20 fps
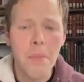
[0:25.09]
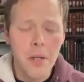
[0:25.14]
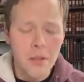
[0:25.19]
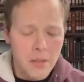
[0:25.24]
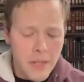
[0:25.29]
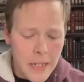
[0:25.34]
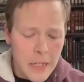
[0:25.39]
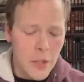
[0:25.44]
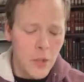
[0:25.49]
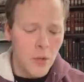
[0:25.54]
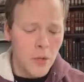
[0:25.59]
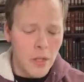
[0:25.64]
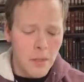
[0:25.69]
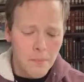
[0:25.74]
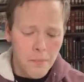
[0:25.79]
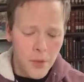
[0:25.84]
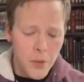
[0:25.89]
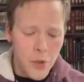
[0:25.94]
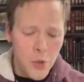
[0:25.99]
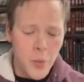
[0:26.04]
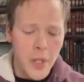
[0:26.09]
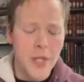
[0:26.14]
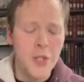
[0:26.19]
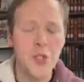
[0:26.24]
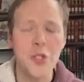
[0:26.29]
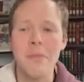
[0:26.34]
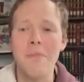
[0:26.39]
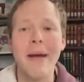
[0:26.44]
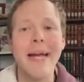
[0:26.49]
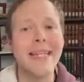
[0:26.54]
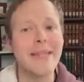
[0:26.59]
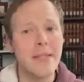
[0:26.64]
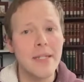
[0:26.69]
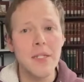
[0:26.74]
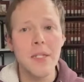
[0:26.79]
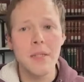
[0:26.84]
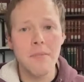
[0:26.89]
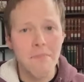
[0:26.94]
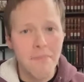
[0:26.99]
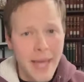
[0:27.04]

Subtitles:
political persuasion might listen